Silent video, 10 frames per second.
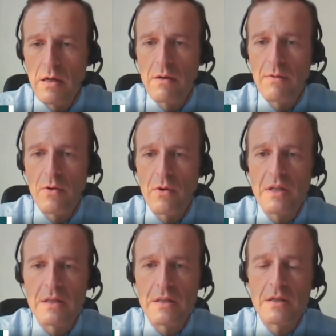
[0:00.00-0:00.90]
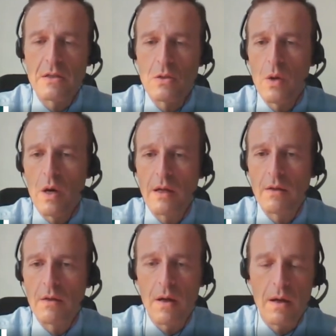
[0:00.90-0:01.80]
For instance, you
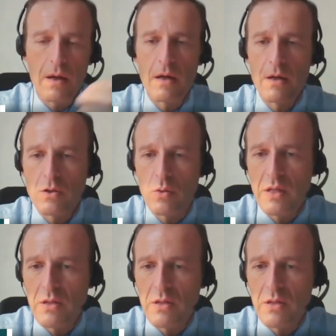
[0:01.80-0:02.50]
had during